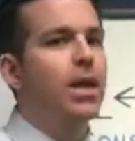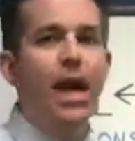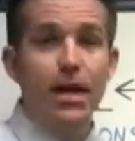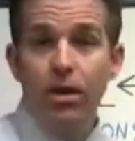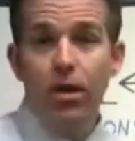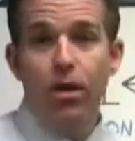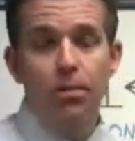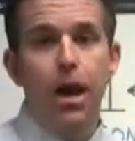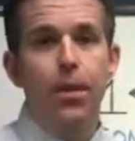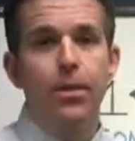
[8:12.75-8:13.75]
Not at all,
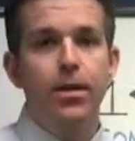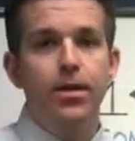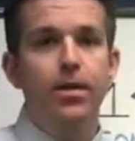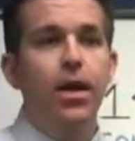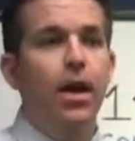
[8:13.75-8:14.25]
in my opinion.